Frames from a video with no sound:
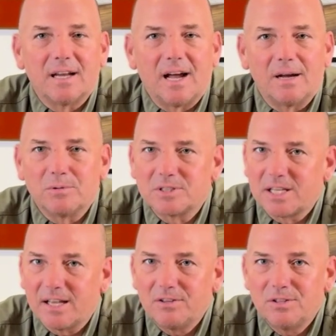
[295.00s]
I will
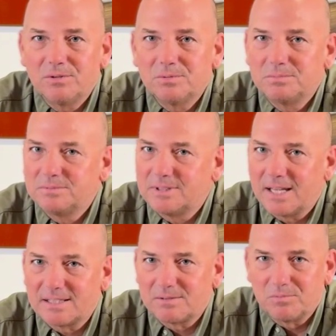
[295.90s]
tell you
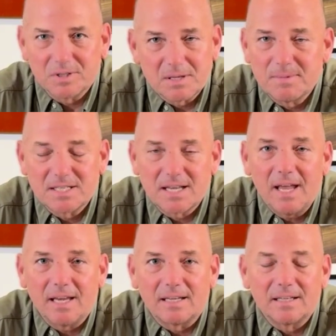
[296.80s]
that was a
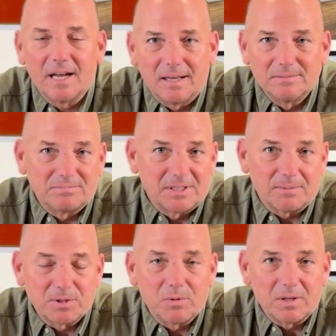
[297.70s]
mistake. And
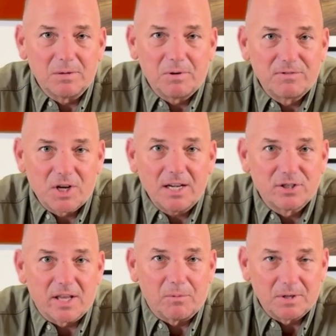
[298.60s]
subsequently, we've changed
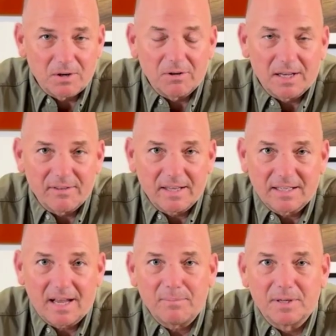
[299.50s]
that. We don't allow that to happen